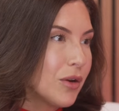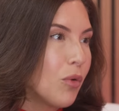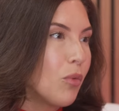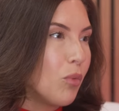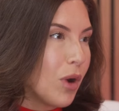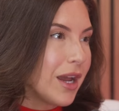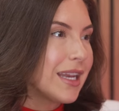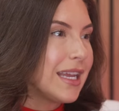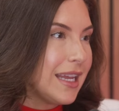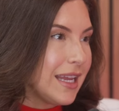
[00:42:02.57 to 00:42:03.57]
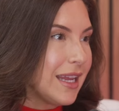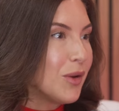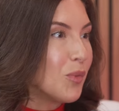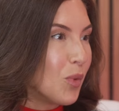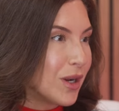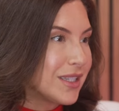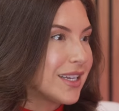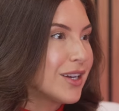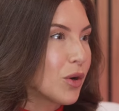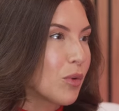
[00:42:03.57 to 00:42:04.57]
what he
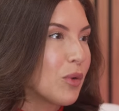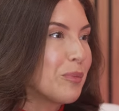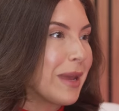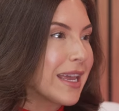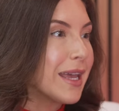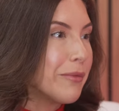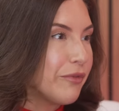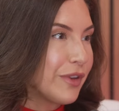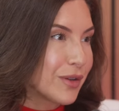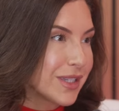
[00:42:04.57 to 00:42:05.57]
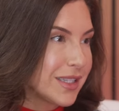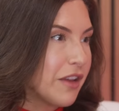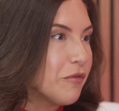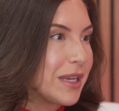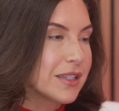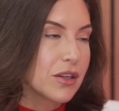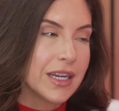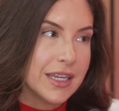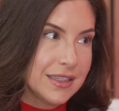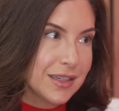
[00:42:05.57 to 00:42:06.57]
wanted or what would make him feel safe based on
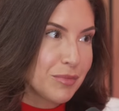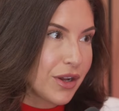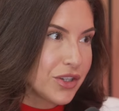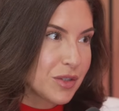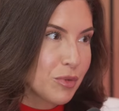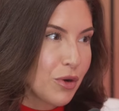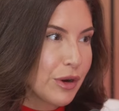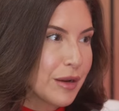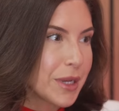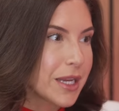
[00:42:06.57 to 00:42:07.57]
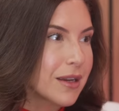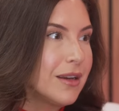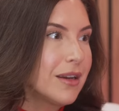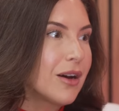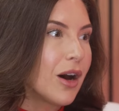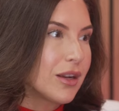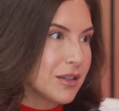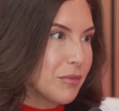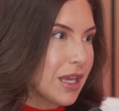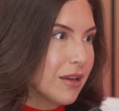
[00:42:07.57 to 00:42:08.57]
his subconscious programming
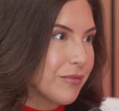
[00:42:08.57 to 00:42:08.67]
onto me.